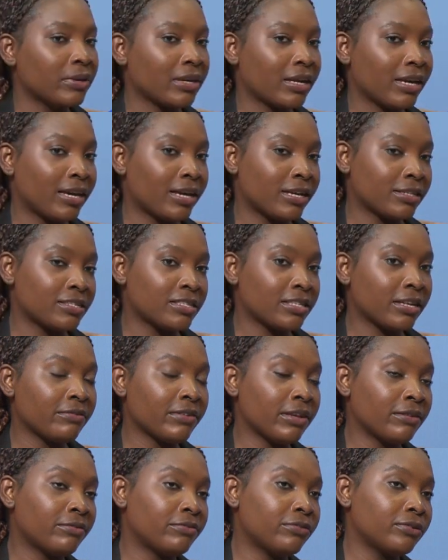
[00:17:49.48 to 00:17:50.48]
we are
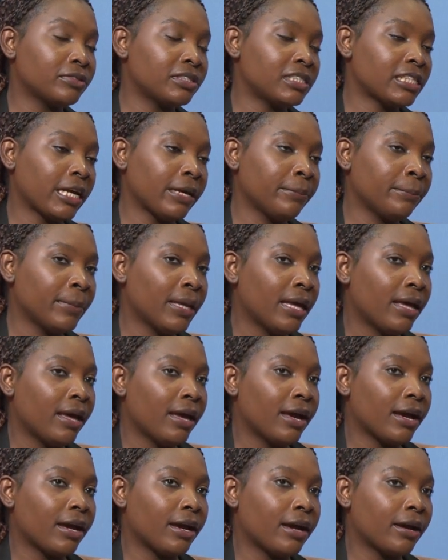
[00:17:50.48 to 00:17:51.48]
seven full-time
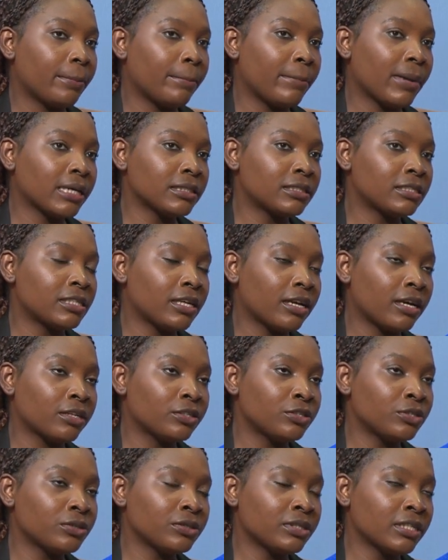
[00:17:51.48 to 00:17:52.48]
uh, but uh,
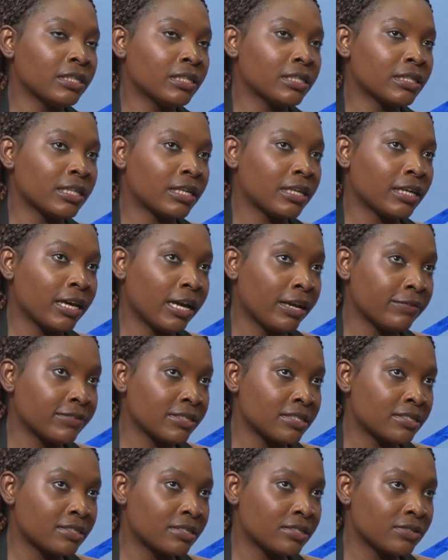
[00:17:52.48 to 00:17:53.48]
during the
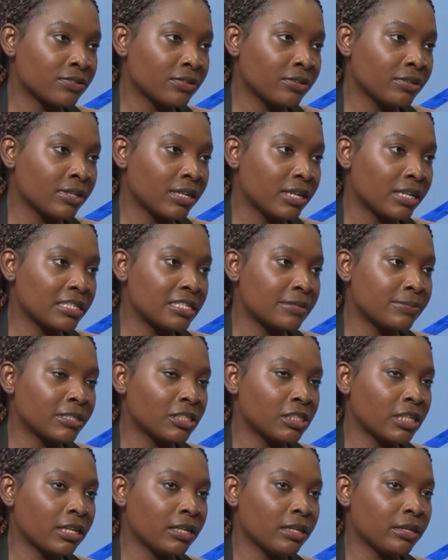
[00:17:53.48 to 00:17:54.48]
harvest season,
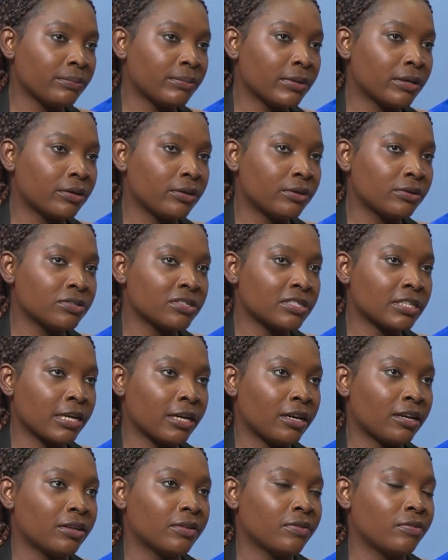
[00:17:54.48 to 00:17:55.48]
especially because
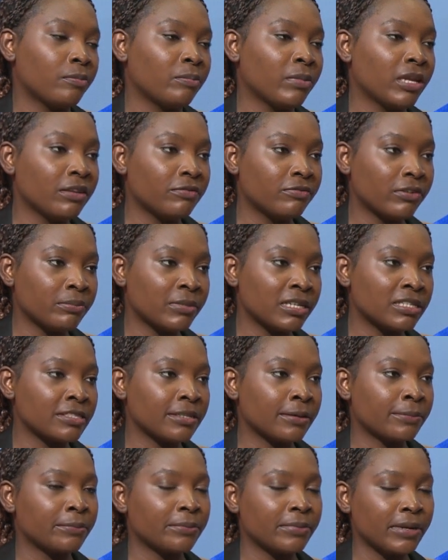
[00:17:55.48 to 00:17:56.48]
uh, many farmers
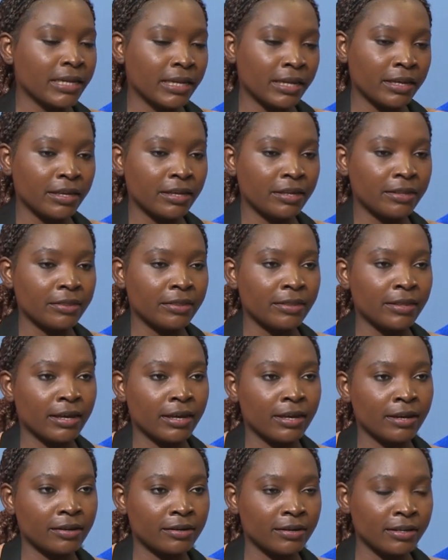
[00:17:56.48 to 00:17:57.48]
are bringing in
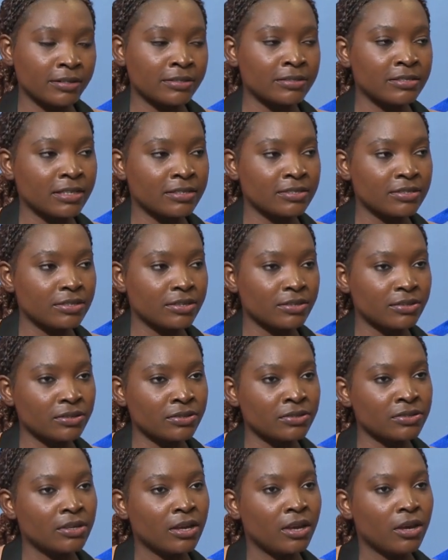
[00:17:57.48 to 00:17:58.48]
their grains and
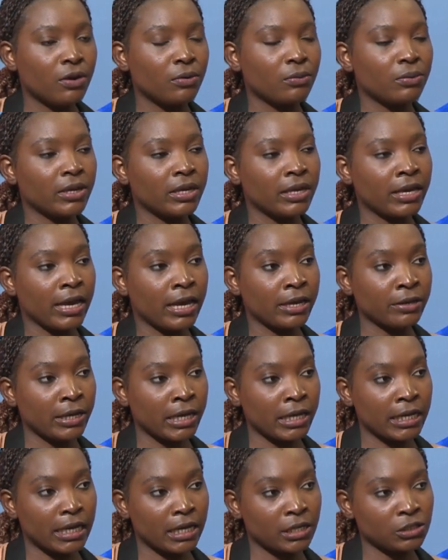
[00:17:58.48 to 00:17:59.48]
cereals, we
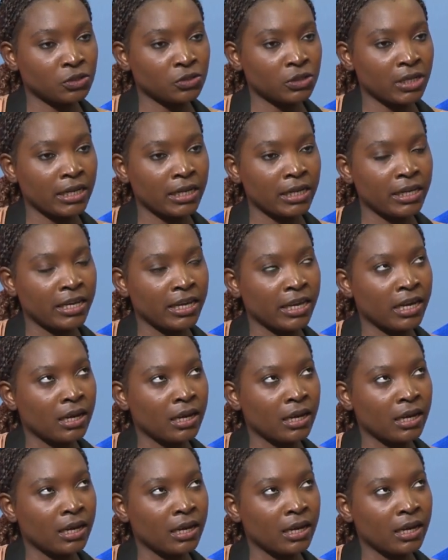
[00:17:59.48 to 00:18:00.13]
hire casually